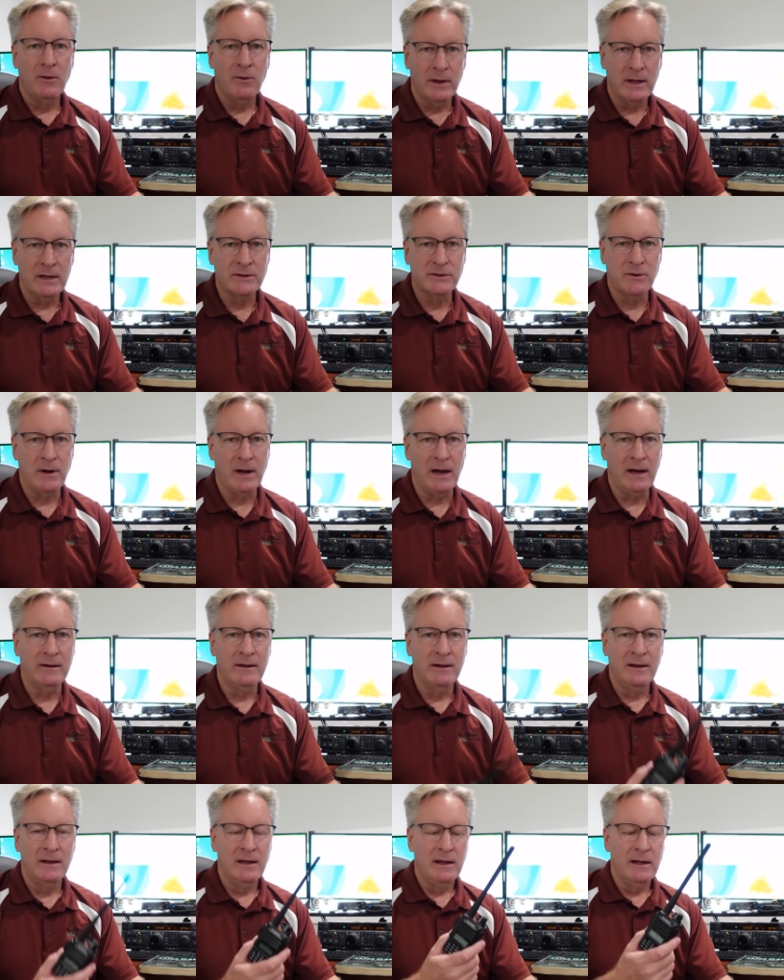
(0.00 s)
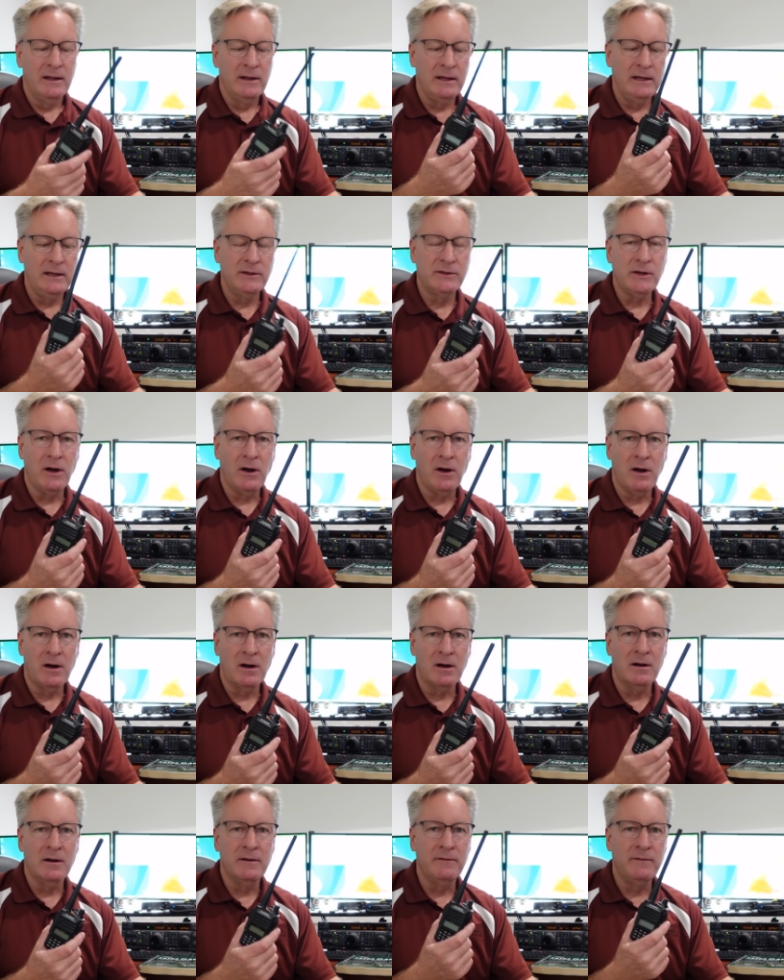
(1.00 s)
Well, that's great. These
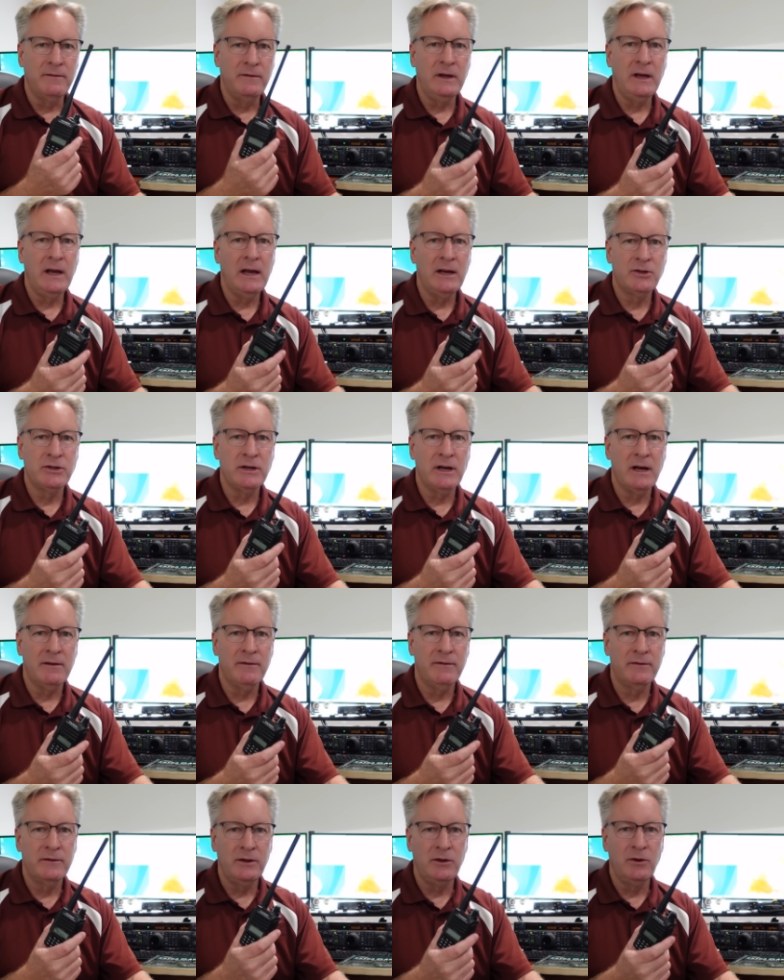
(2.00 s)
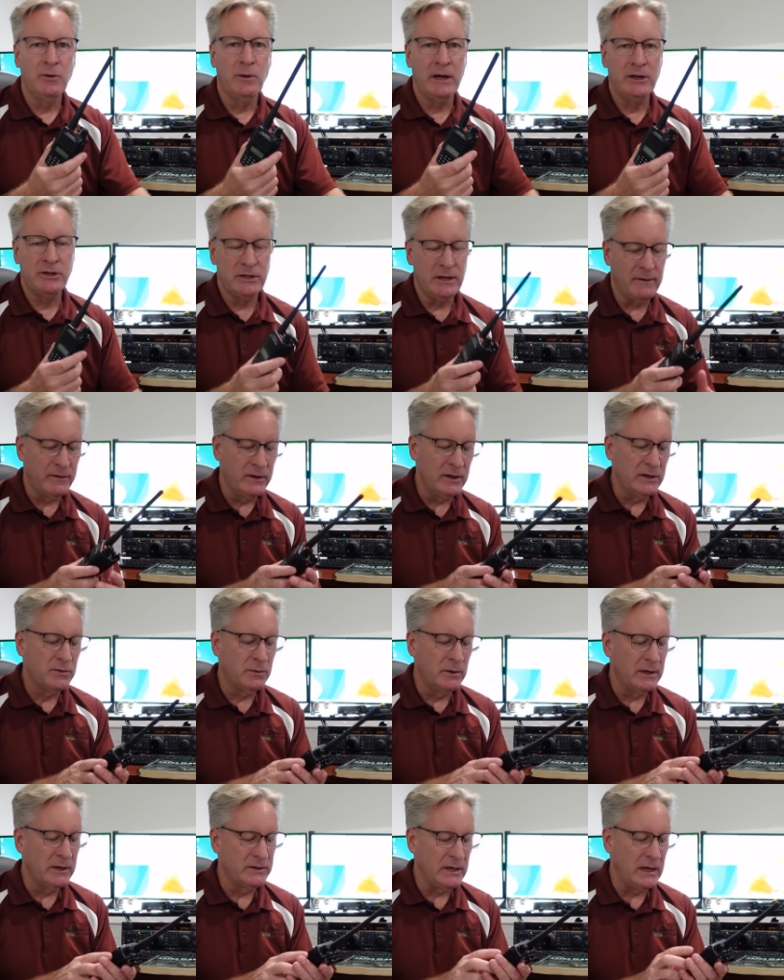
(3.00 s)
are VHF, UHF.
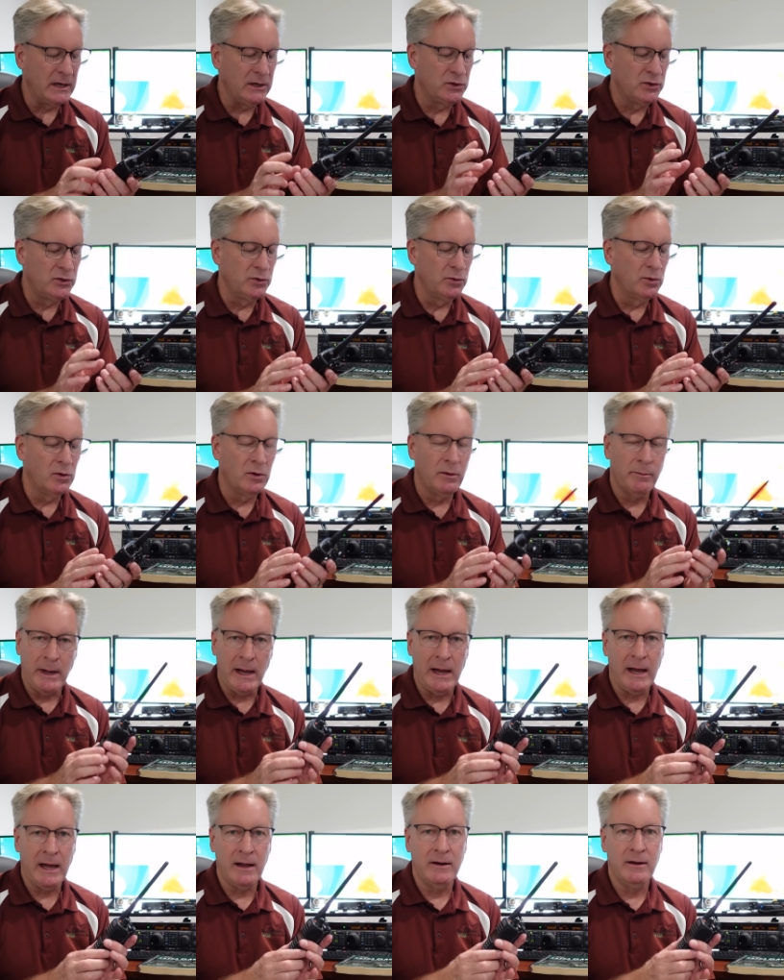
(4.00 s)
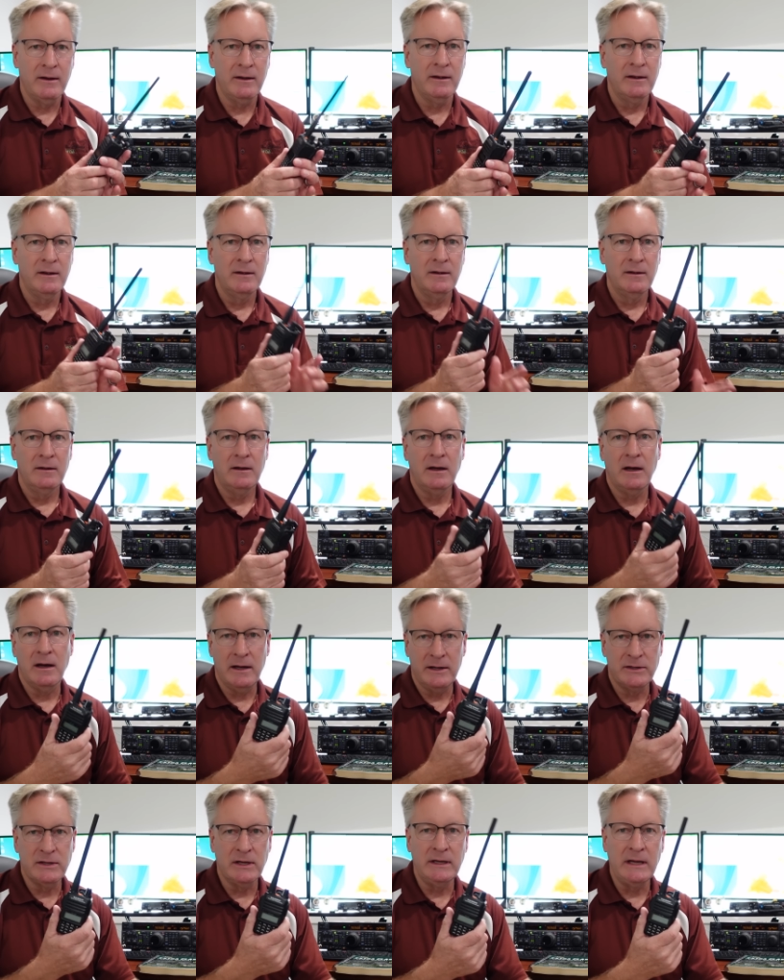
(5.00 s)
This one is a dual band.
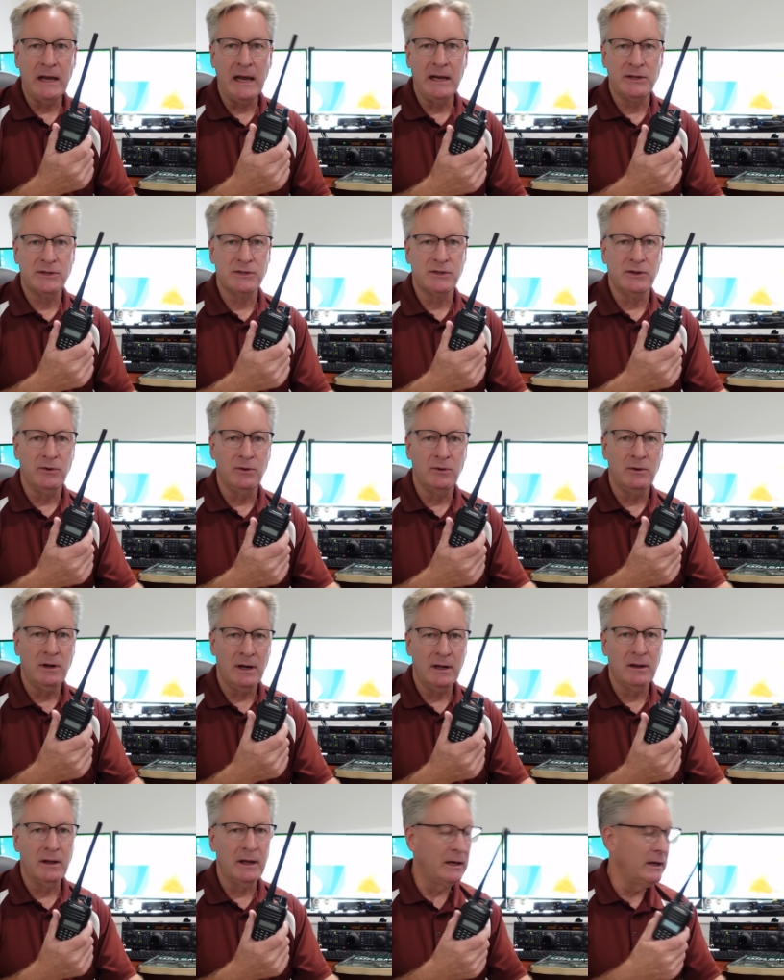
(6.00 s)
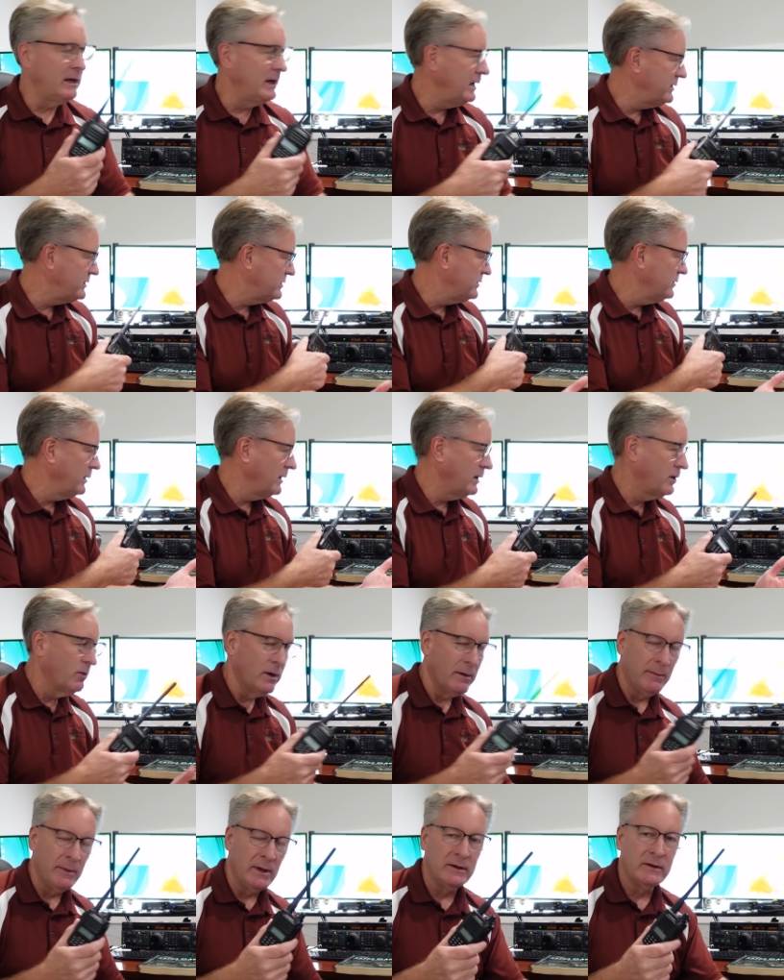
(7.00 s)
It's a Yaesu. I like Yaesu
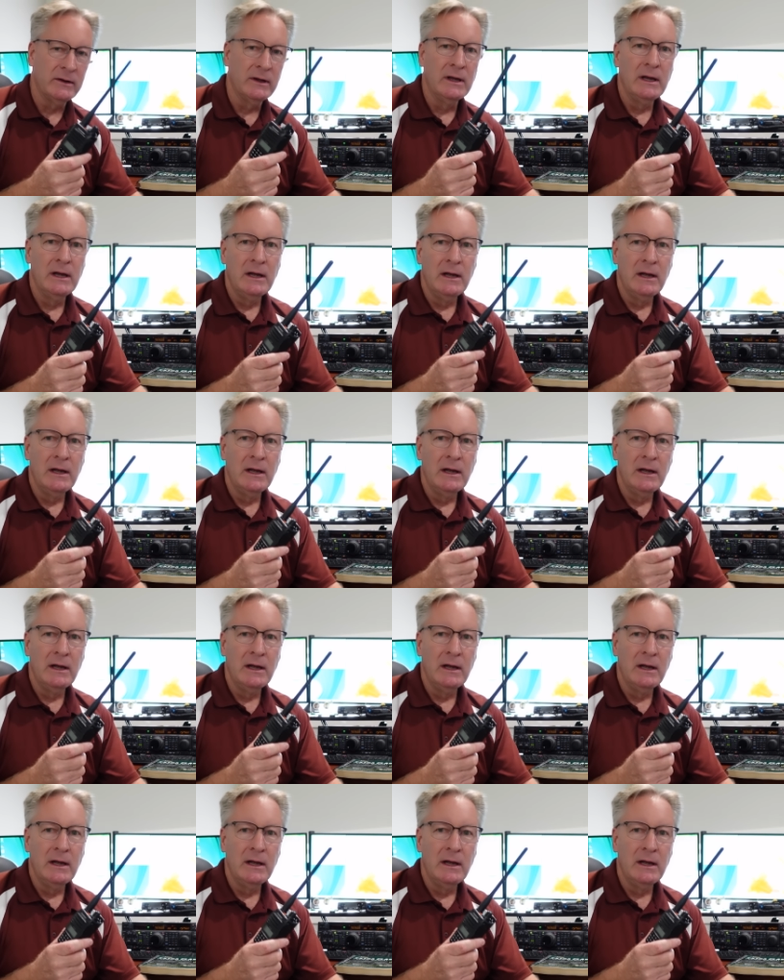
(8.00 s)
equipment.